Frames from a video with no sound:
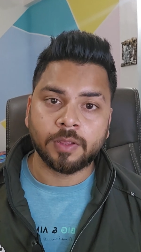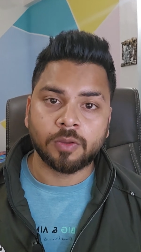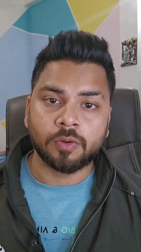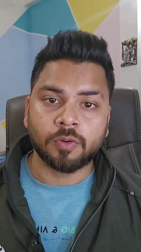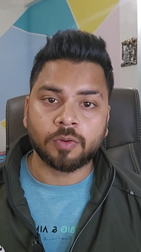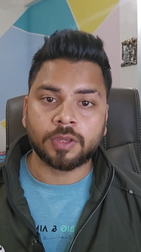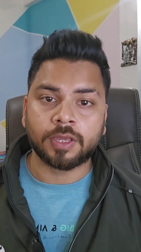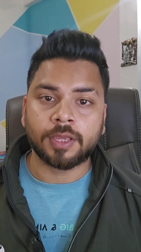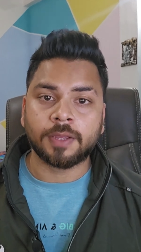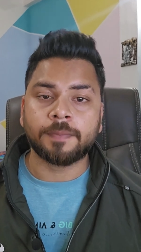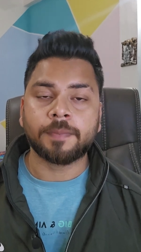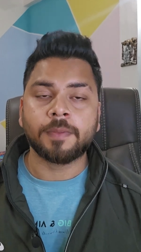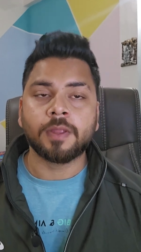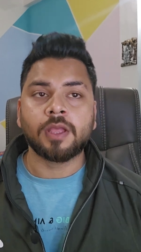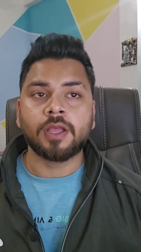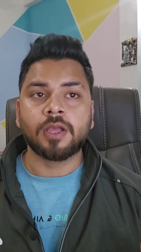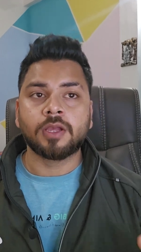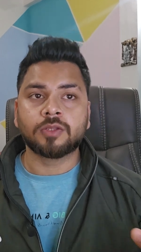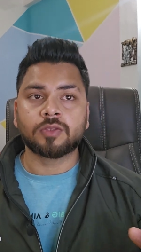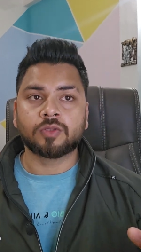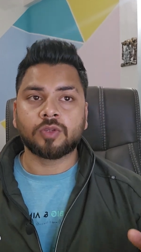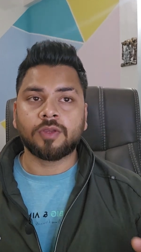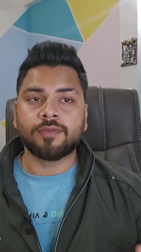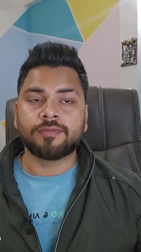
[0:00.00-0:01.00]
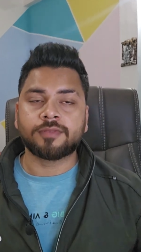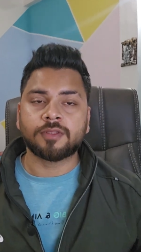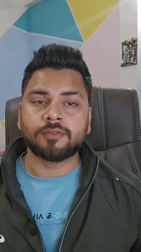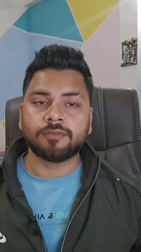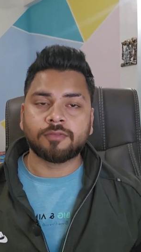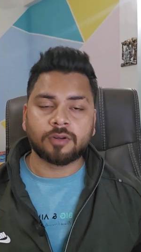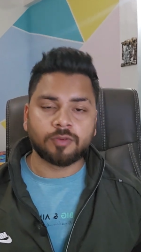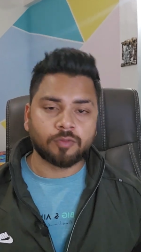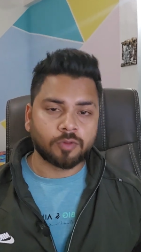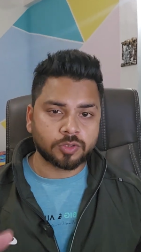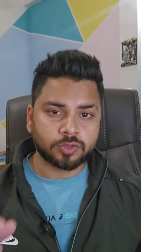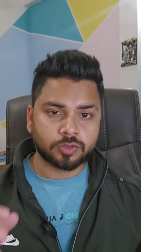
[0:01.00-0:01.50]
Okay, so if
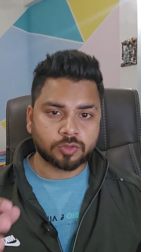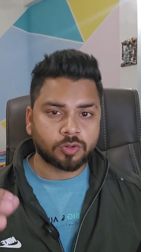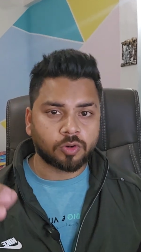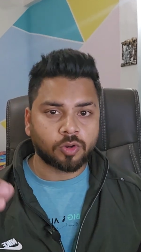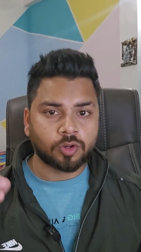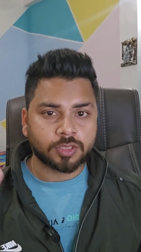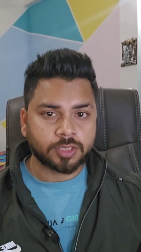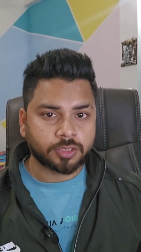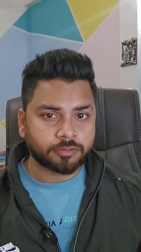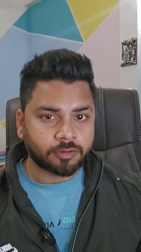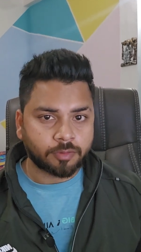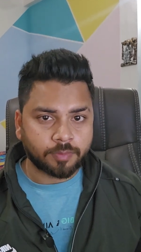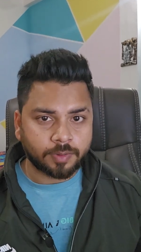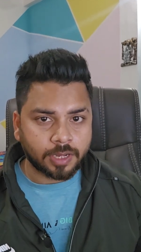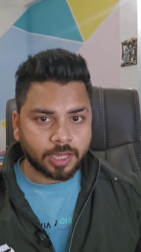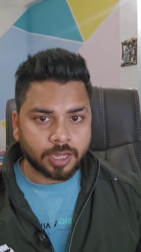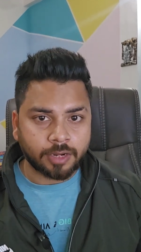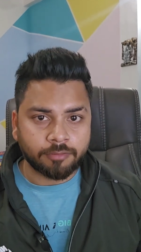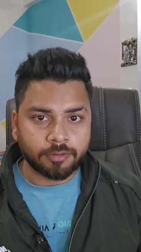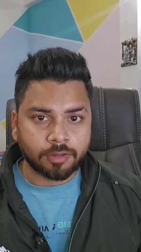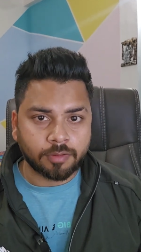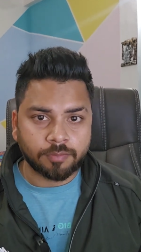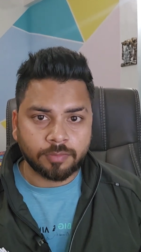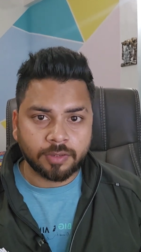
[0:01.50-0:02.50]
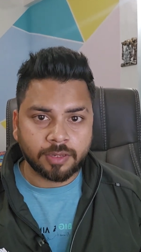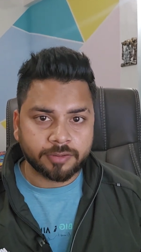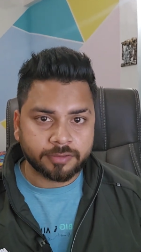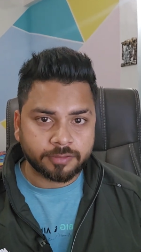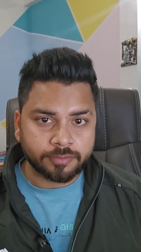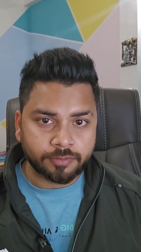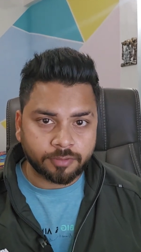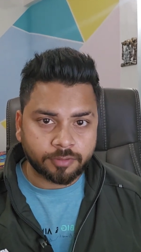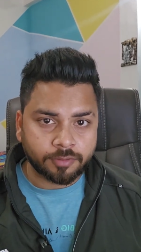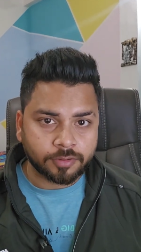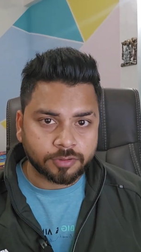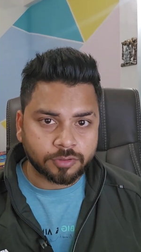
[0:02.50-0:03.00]
someone wants to launch a webinar with me, if
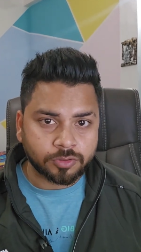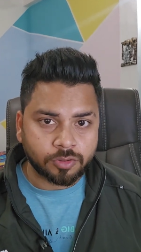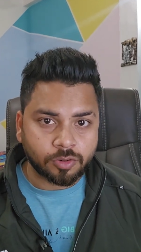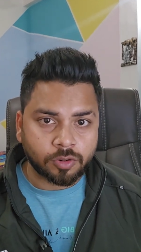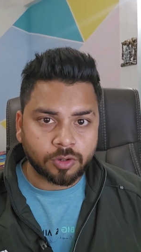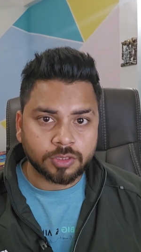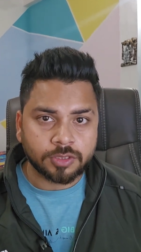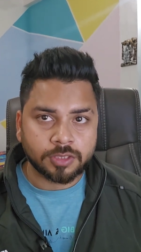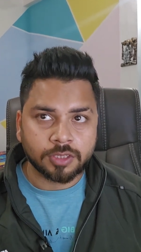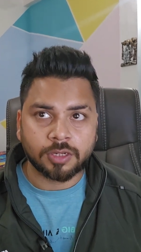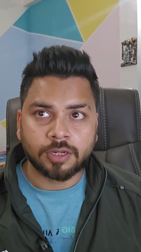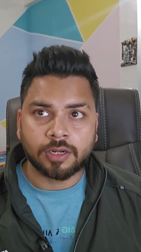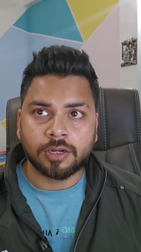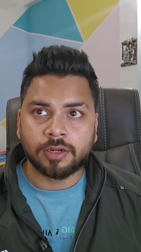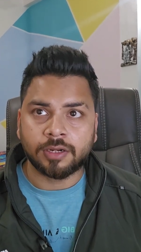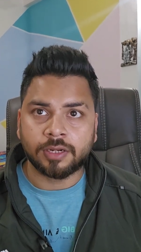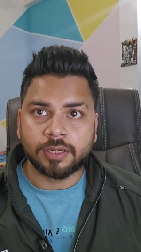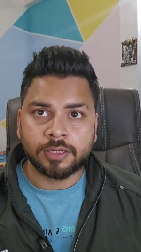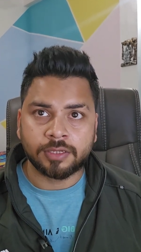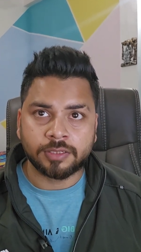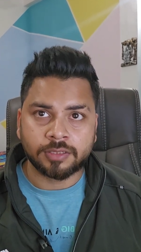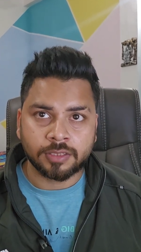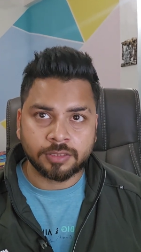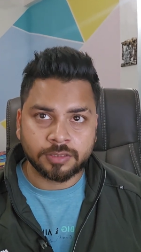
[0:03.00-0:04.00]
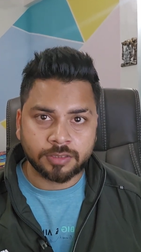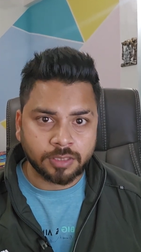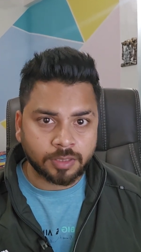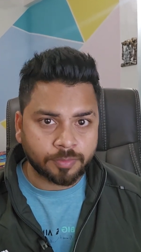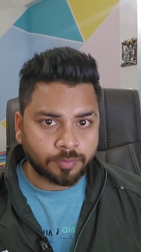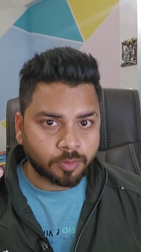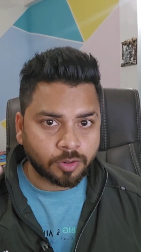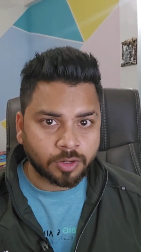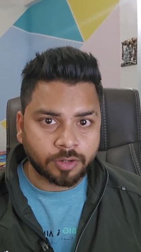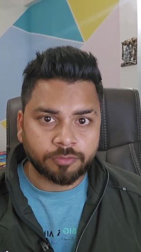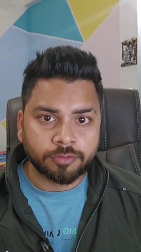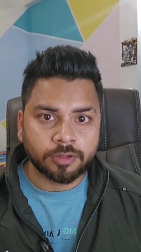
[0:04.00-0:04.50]
someone wants to launch a digital
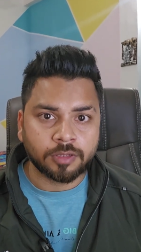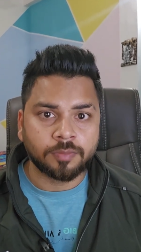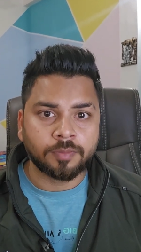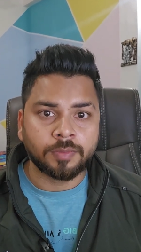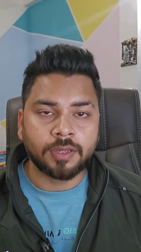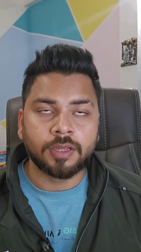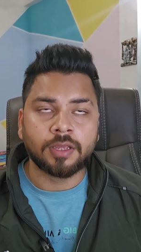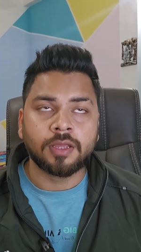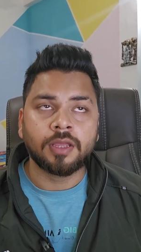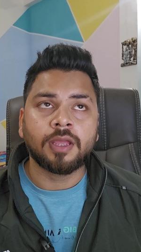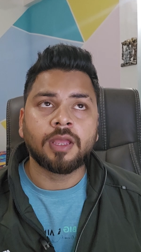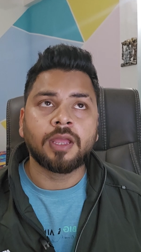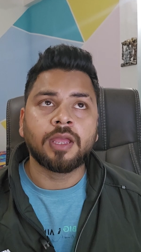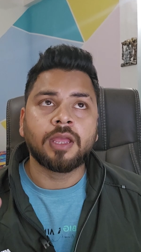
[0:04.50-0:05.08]
product with me,